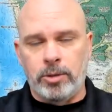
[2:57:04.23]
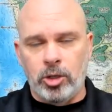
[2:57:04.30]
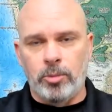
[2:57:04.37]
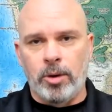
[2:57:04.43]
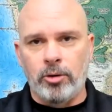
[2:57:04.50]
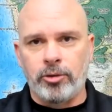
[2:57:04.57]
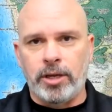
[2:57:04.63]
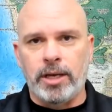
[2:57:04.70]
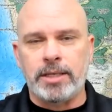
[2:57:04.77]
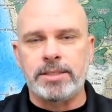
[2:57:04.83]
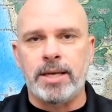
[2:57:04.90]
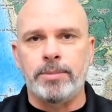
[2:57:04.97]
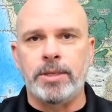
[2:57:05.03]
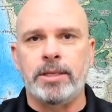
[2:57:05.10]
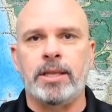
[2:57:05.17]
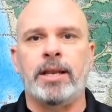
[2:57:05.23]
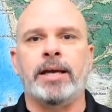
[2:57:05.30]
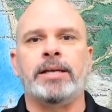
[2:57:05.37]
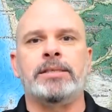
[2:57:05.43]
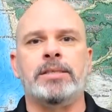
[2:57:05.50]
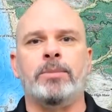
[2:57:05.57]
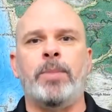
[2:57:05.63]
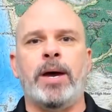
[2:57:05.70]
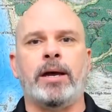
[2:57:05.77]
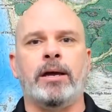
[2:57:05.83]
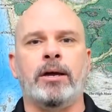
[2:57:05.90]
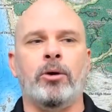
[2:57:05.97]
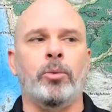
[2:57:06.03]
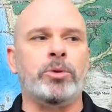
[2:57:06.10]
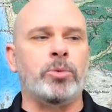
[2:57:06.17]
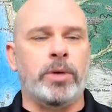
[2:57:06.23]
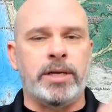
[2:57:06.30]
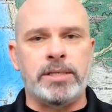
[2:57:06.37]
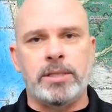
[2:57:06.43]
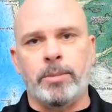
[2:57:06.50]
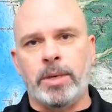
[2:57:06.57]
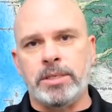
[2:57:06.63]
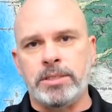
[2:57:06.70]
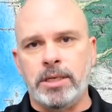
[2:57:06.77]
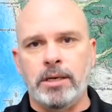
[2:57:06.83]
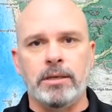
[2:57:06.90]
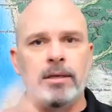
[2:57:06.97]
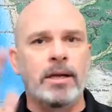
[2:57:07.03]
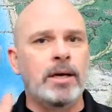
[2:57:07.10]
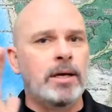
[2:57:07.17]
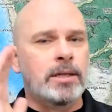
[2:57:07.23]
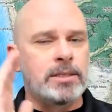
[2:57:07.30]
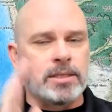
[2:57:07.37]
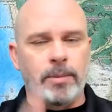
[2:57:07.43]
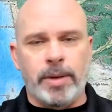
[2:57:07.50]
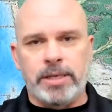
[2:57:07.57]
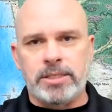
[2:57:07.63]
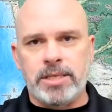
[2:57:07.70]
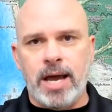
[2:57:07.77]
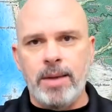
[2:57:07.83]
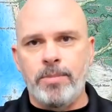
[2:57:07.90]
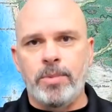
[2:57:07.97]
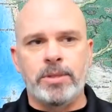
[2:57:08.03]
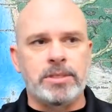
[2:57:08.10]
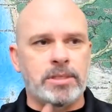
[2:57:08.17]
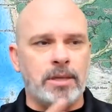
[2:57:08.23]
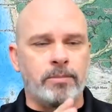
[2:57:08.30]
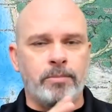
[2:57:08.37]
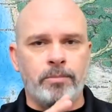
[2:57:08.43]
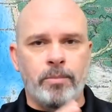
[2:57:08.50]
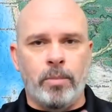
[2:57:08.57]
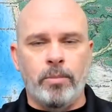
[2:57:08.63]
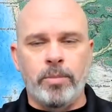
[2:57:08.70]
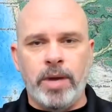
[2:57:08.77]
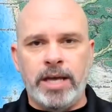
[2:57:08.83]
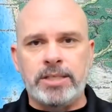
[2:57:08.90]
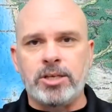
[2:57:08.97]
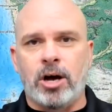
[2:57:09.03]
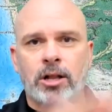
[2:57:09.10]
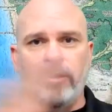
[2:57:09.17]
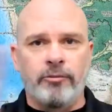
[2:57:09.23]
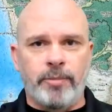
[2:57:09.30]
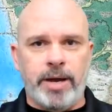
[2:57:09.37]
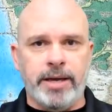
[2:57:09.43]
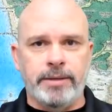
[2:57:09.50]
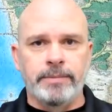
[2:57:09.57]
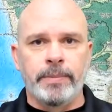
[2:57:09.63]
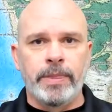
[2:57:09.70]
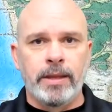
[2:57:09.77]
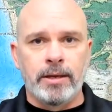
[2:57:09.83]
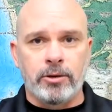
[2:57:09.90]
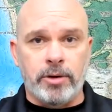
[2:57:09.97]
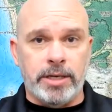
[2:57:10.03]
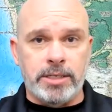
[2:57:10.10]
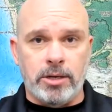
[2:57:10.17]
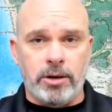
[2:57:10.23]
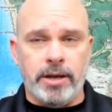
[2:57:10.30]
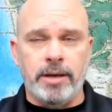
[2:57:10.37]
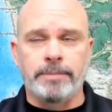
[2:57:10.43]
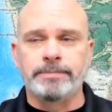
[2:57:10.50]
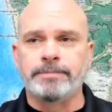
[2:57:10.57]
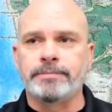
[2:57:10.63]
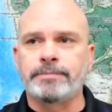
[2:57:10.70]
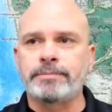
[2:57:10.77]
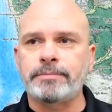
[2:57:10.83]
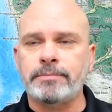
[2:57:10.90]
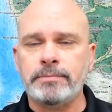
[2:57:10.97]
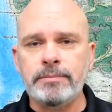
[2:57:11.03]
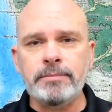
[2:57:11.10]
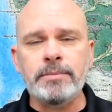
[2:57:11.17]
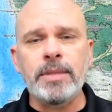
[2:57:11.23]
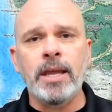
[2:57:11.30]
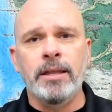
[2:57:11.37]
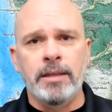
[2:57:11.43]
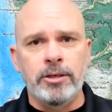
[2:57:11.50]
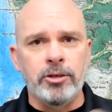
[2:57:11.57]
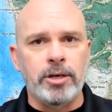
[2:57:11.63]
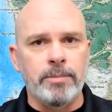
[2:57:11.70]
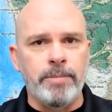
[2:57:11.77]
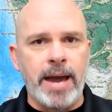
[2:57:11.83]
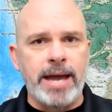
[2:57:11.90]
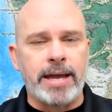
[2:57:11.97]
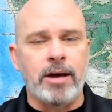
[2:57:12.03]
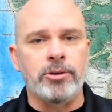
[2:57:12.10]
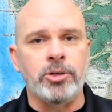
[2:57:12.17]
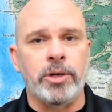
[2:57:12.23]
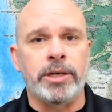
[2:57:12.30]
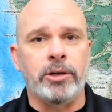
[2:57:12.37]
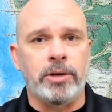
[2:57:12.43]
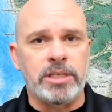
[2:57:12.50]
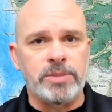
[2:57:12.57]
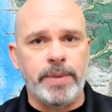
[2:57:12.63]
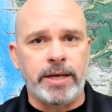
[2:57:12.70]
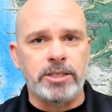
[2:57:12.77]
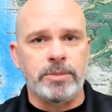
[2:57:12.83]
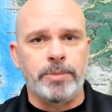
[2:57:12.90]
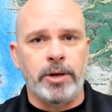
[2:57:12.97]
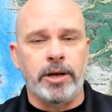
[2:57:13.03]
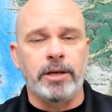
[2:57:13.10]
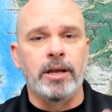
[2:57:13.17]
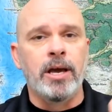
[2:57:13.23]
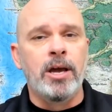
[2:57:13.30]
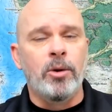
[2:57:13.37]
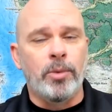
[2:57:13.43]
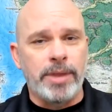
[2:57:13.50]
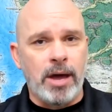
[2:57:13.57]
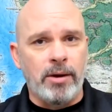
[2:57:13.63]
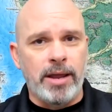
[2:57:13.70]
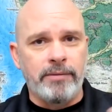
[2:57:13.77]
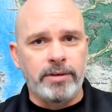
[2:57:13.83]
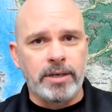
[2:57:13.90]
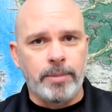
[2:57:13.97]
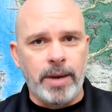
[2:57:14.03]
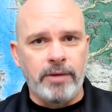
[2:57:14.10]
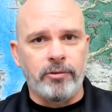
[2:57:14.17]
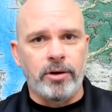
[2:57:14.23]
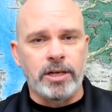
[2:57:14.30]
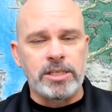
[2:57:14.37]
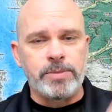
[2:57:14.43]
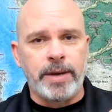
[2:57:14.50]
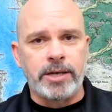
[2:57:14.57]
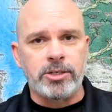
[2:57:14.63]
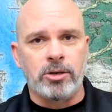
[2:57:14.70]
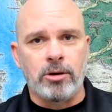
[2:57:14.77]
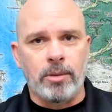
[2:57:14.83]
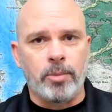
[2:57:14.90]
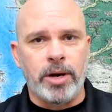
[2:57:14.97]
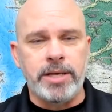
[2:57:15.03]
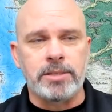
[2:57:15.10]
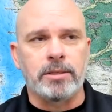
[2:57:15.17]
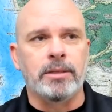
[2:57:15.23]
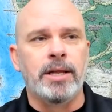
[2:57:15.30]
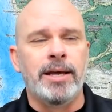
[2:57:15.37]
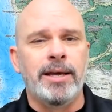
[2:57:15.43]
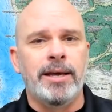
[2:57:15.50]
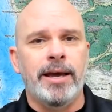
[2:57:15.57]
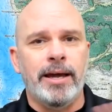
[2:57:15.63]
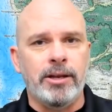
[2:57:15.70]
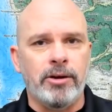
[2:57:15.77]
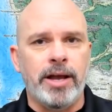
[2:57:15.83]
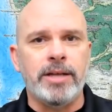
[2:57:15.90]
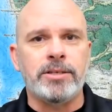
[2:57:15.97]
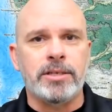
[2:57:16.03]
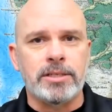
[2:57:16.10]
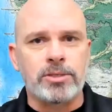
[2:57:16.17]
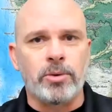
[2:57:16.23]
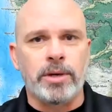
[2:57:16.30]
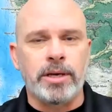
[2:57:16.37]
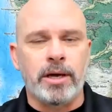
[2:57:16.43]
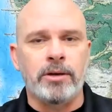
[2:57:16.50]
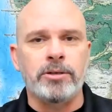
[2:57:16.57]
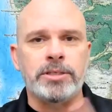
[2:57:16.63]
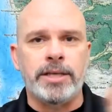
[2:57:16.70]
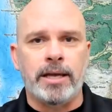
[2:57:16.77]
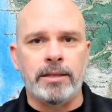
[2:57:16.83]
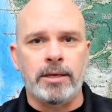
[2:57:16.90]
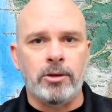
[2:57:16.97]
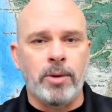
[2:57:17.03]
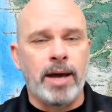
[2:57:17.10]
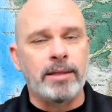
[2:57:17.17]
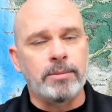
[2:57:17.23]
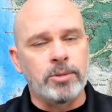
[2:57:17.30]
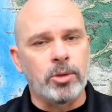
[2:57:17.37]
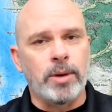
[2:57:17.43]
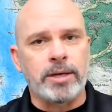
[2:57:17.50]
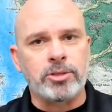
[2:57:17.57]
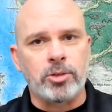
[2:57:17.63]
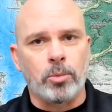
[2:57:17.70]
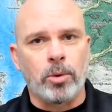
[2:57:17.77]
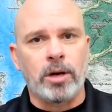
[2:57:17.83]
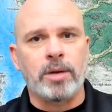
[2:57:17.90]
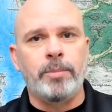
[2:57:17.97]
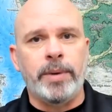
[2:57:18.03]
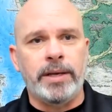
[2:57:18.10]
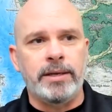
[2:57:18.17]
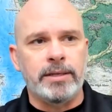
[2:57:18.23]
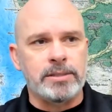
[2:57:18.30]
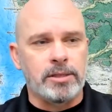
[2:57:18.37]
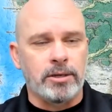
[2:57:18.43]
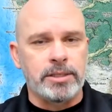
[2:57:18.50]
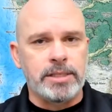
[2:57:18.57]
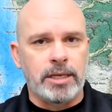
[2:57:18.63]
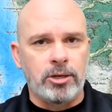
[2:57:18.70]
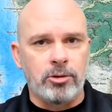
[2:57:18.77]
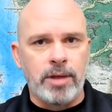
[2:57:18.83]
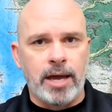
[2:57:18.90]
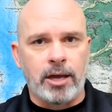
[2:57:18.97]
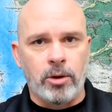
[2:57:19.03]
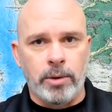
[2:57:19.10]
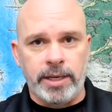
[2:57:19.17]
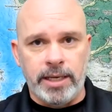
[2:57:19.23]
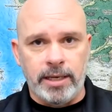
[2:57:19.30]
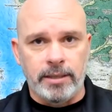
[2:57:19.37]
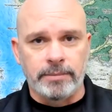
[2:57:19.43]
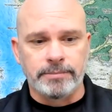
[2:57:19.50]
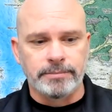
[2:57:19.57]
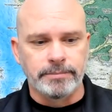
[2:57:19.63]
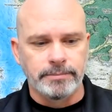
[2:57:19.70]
do both get accepted, then I could sit back and go, which one has the best yield? It's the best type. It's the hits all of my criteria. And then you can back out during your inspection period without having to pay for an inspection or appraisal. And your agent is going to understand that you had them do extra work. But as long as they knew that going in,